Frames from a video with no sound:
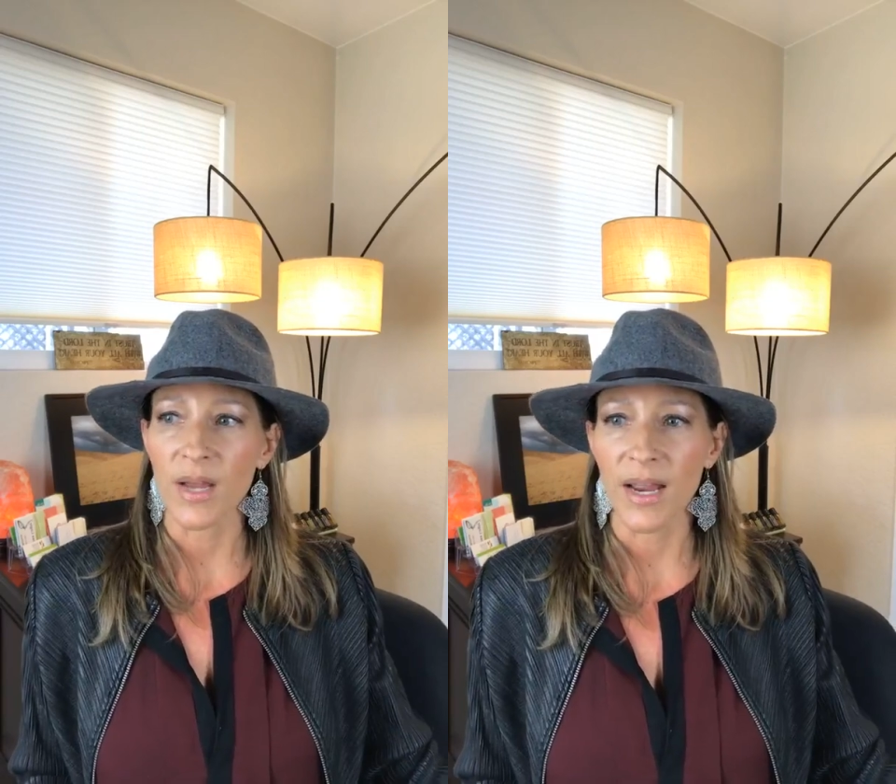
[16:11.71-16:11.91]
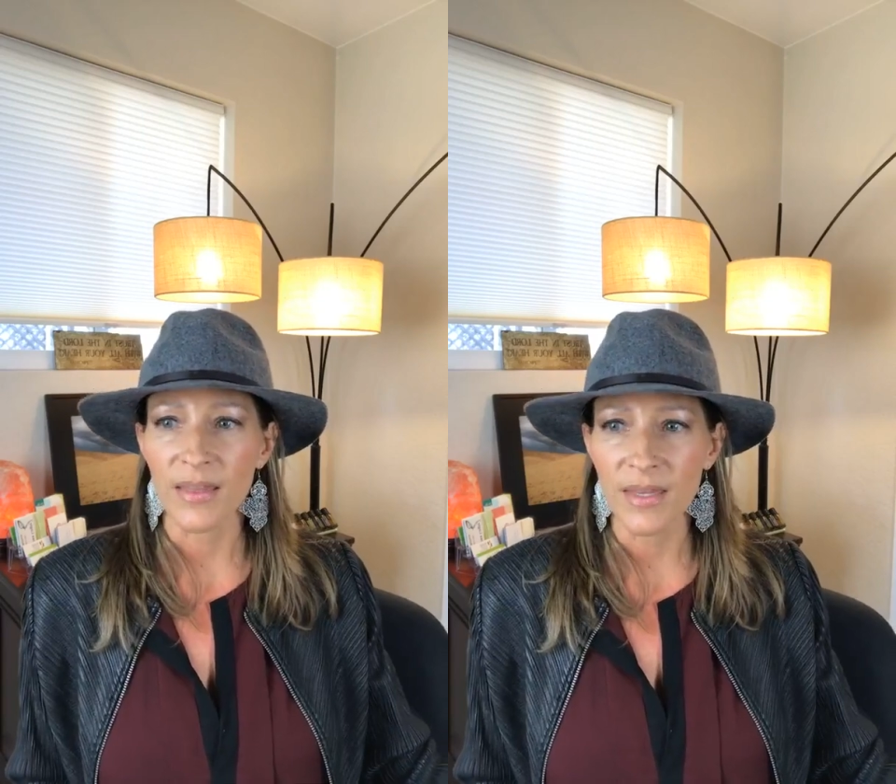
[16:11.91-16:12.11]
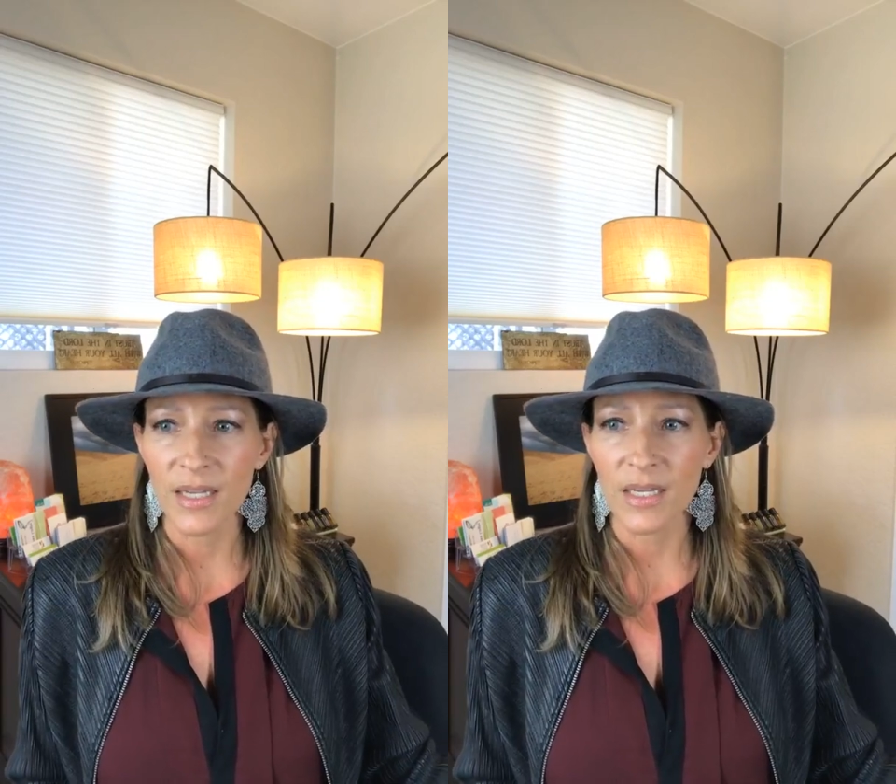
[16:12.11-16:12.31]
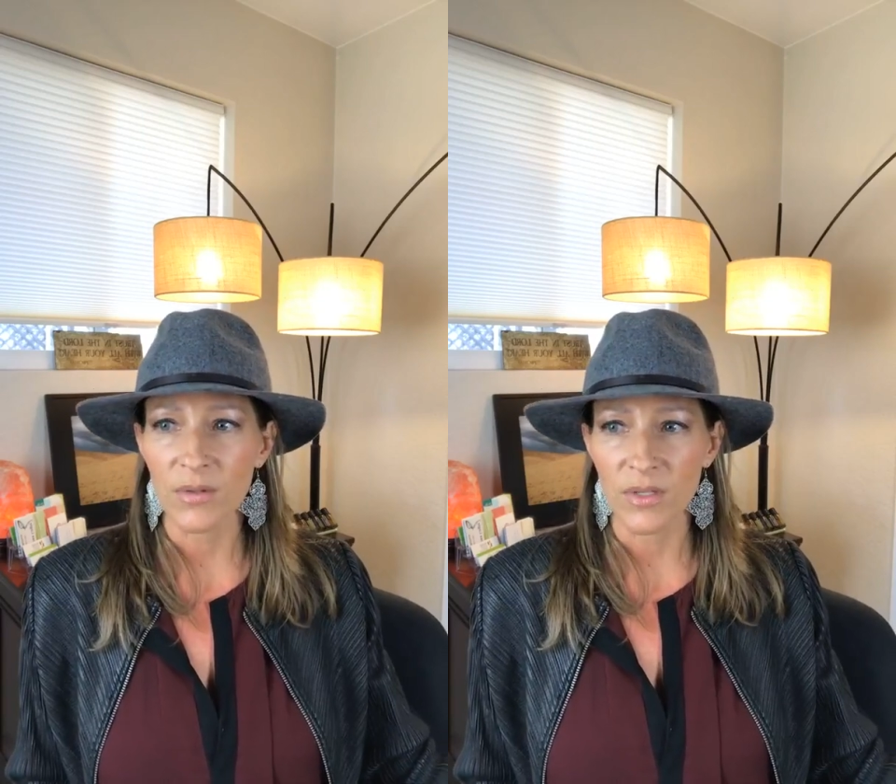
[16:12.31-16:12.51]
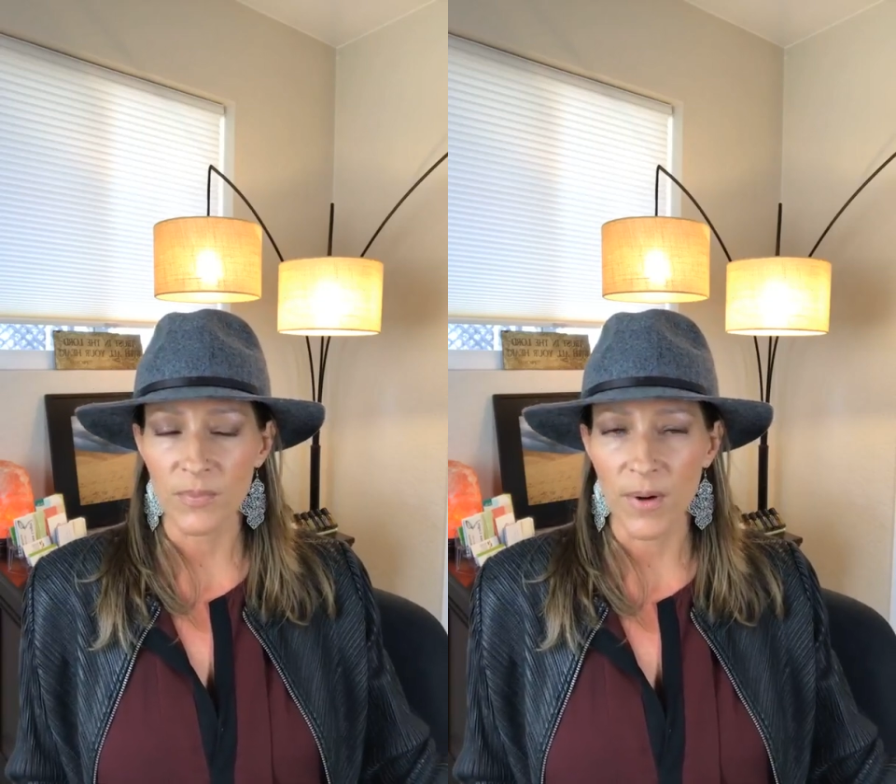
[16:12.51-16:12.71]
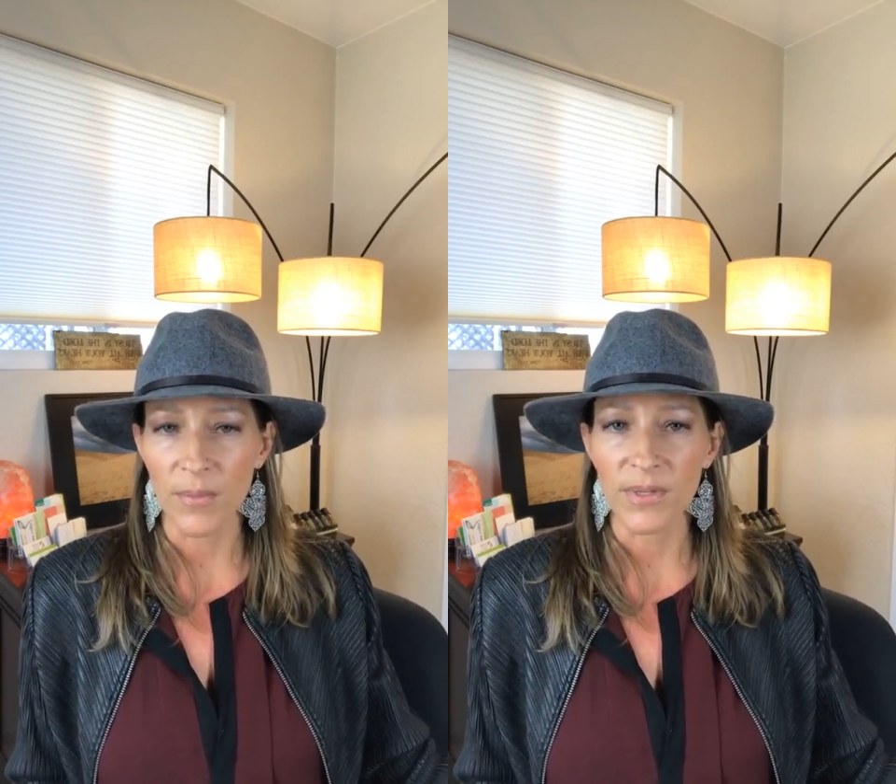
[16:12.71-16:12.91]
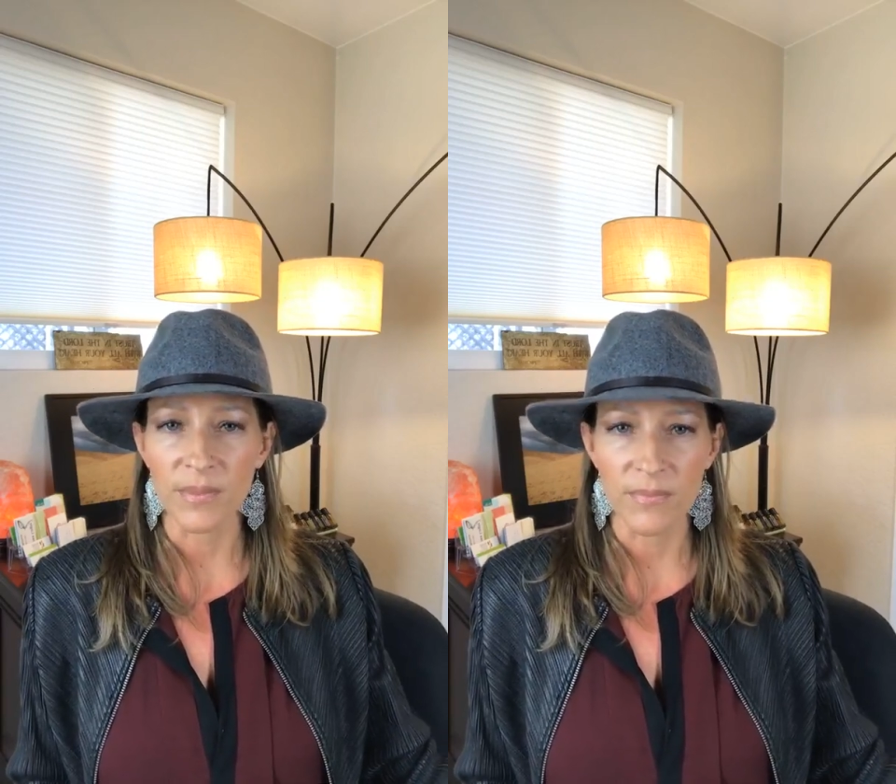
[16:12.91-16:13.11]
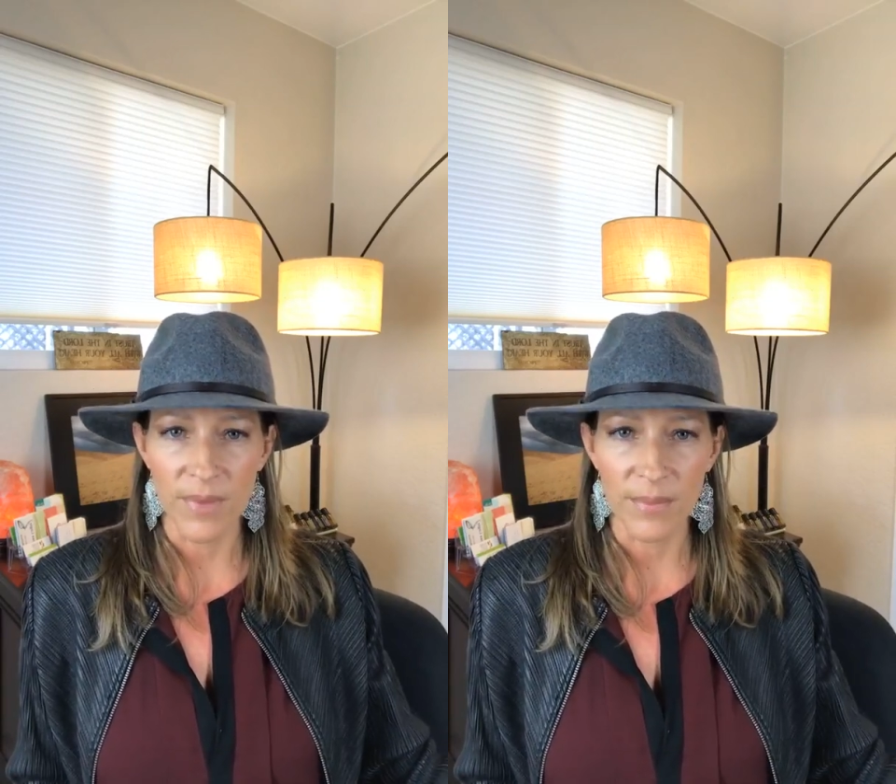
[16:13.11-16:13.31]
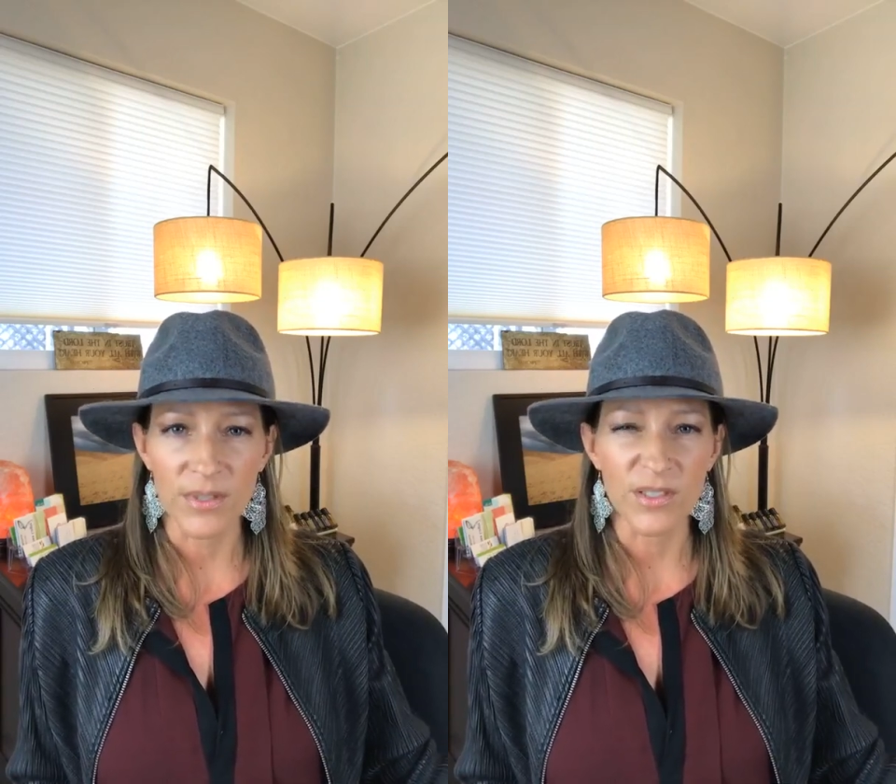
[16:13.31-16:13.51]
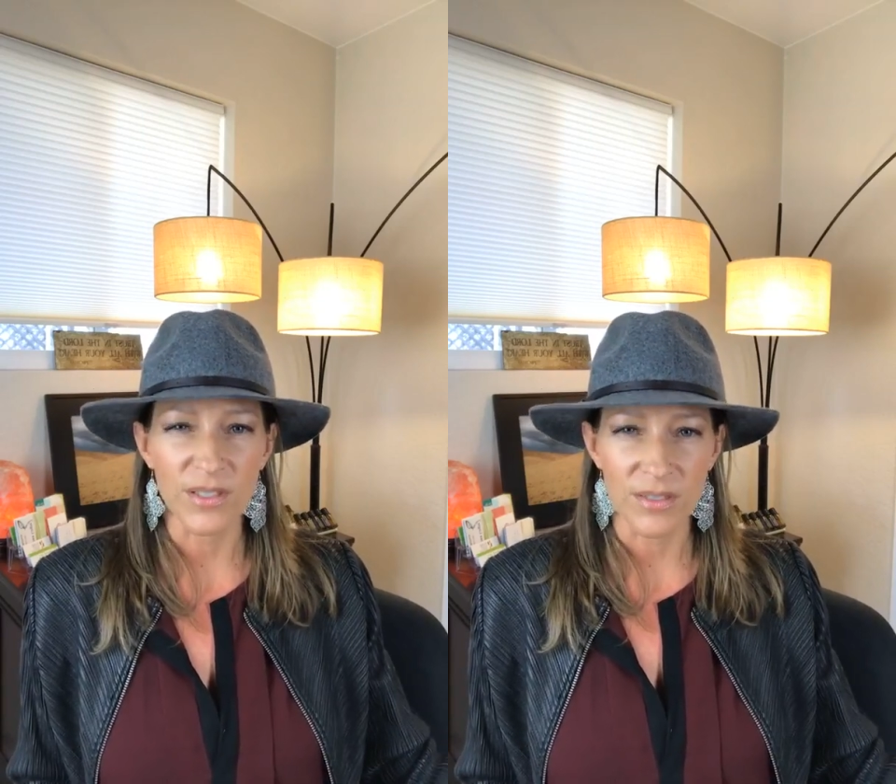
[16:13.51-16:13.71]
I think it is probably
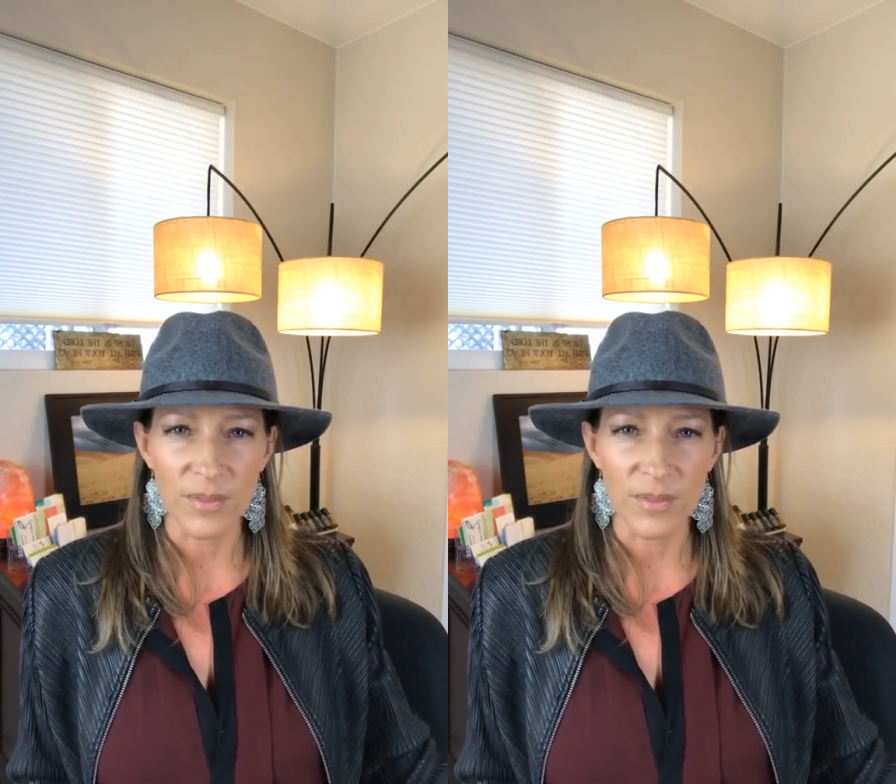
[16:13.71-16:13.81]
maybe just